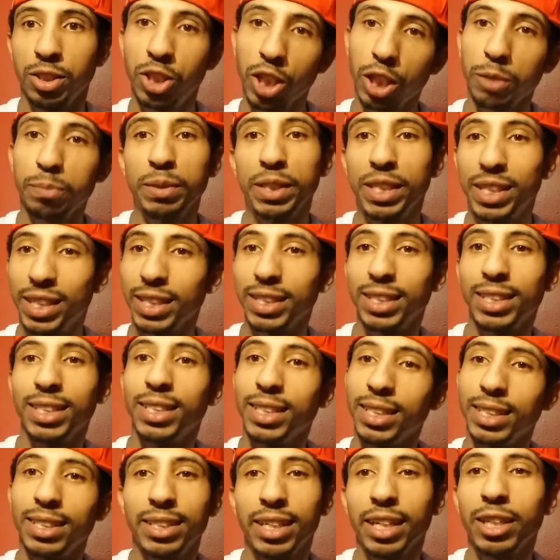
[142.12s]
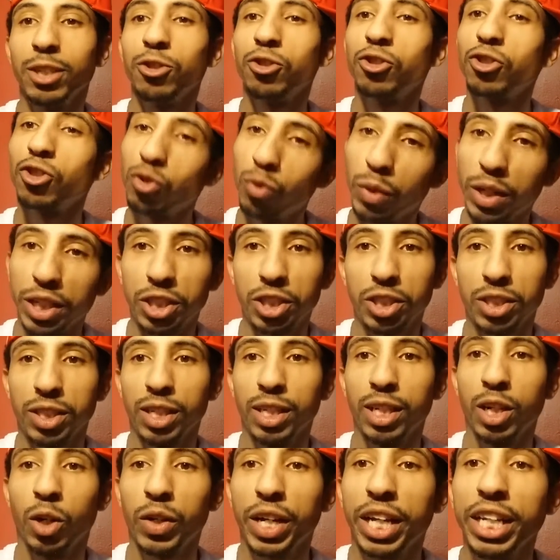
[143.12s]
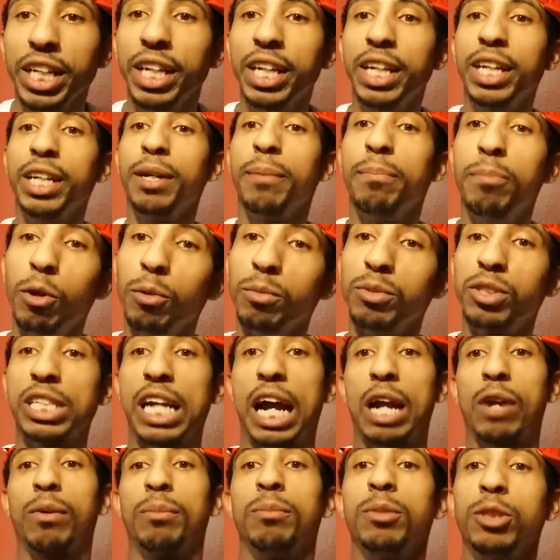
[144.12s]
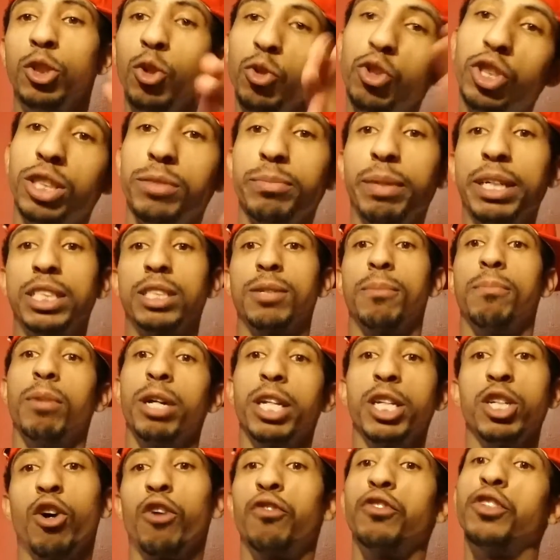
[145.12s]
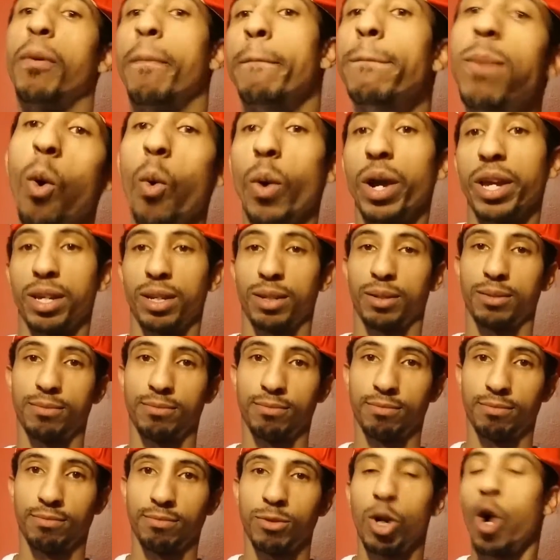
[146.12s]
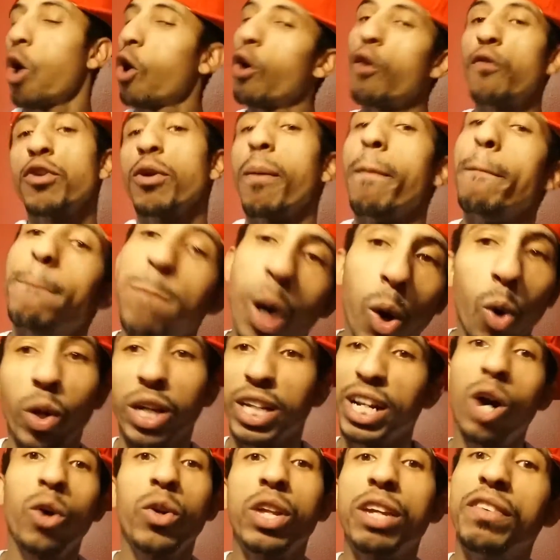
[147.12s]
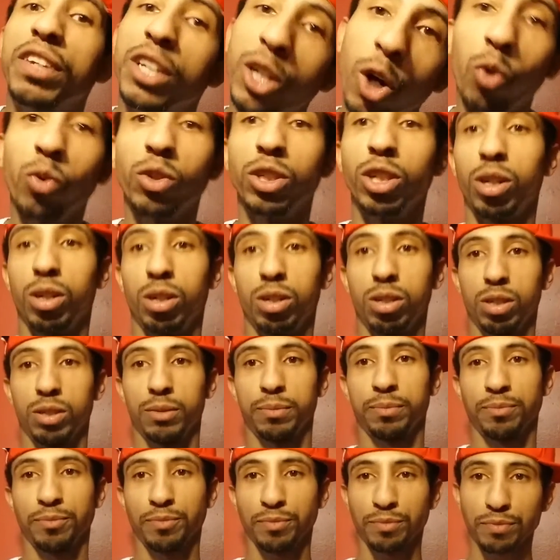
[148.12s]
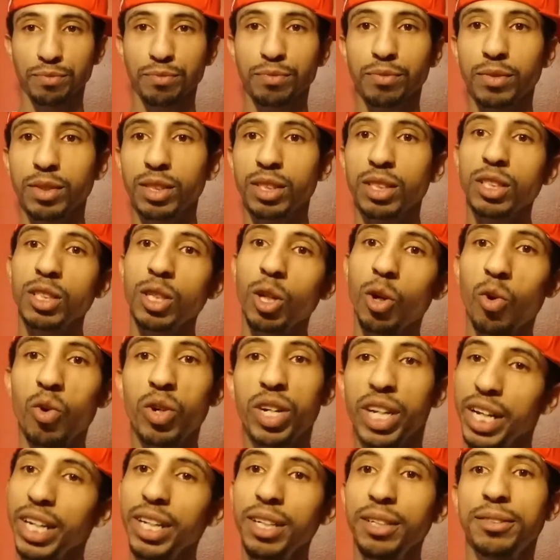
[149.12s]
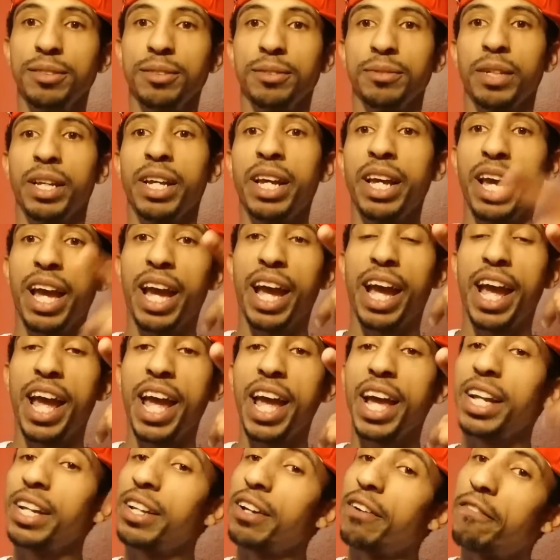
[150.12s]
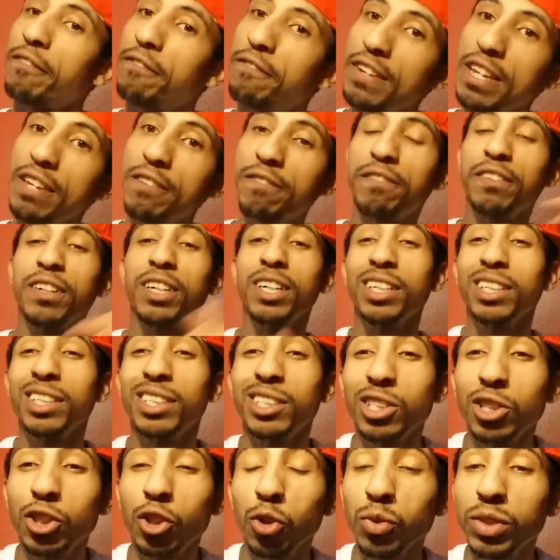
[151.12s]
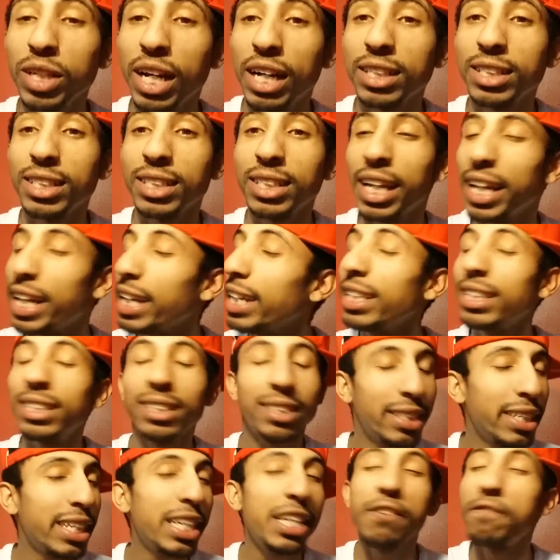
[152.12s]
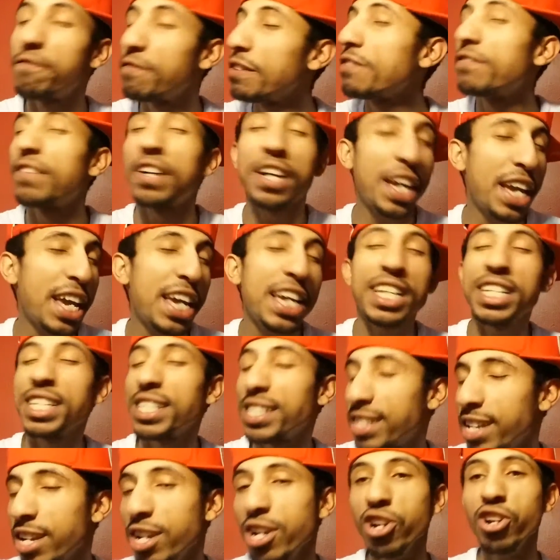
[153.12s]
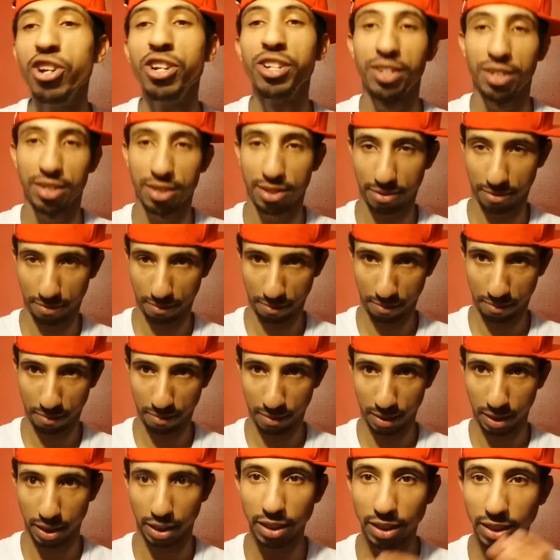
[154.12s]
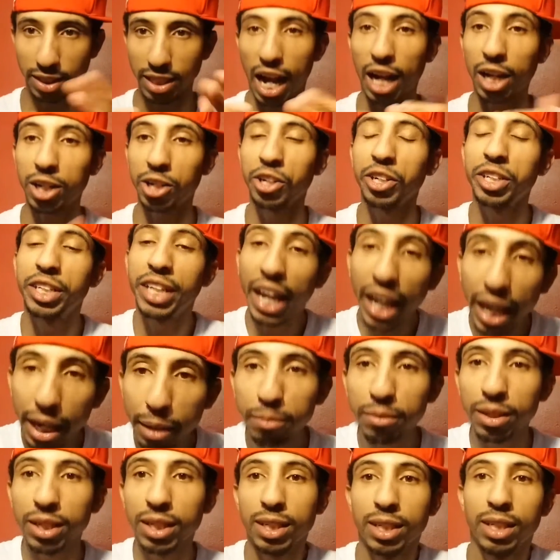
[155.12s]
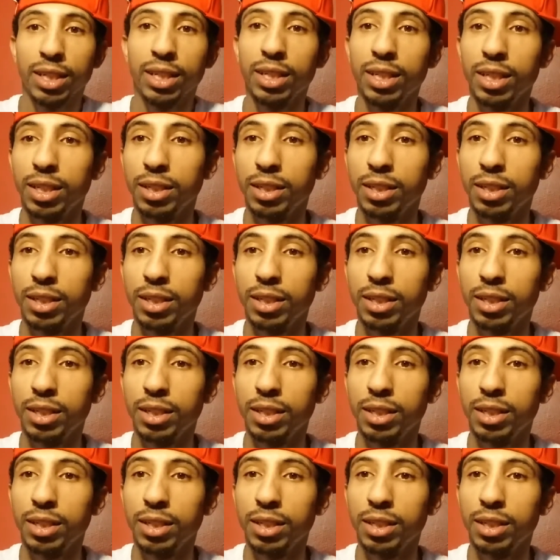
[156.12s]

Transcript: Just because it's Nintendo Switch, okay? Boom, Skyrim, you just made some money off your boy. Off your boy, and I don't even know y'all. Okay? And FIFA 2018, FIFA 18 soccer game